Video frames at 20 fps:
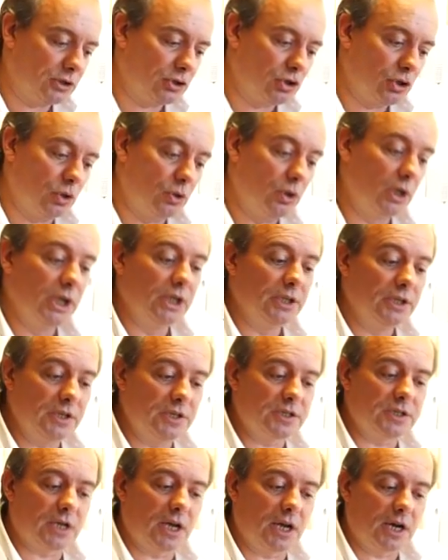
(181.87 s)
So
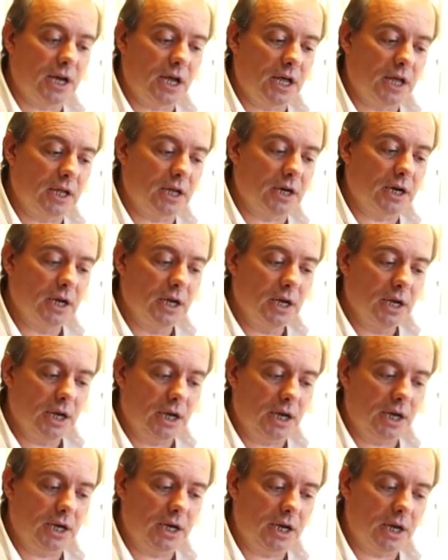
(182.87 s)
this is another
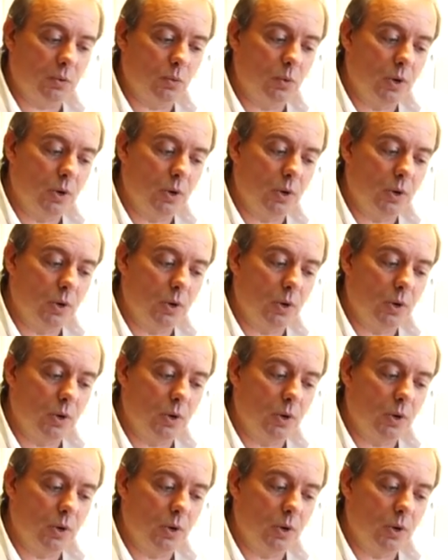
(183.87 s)
area